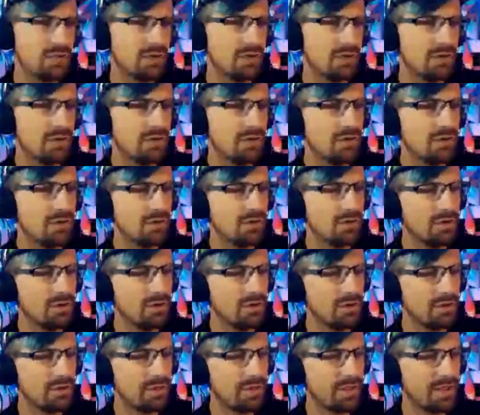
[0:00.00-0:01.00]

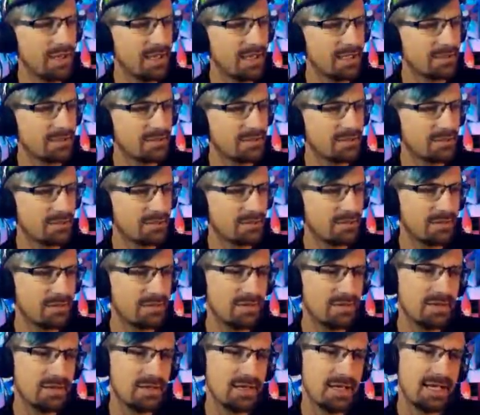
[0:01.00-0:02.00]
Oh, that
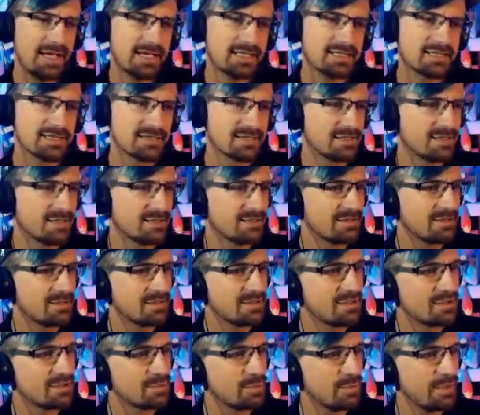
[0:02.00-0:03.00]
axis
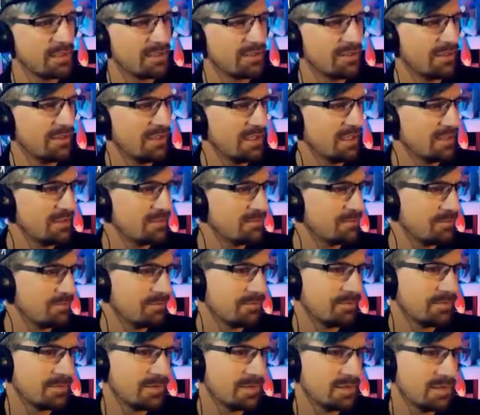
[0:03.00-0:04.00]
swing thing.
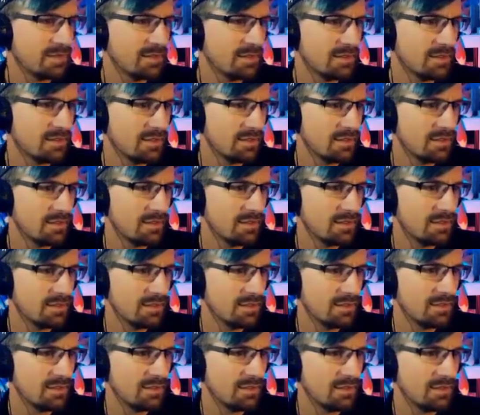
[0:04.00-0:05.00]

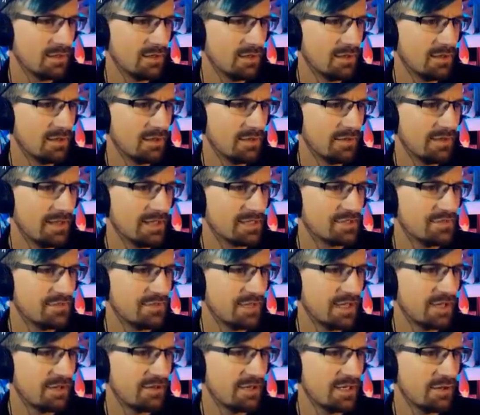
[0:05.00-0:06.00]
Oh, that's
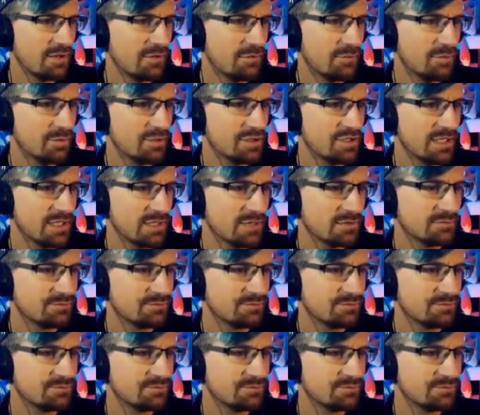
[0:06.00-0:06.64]
very off-putting.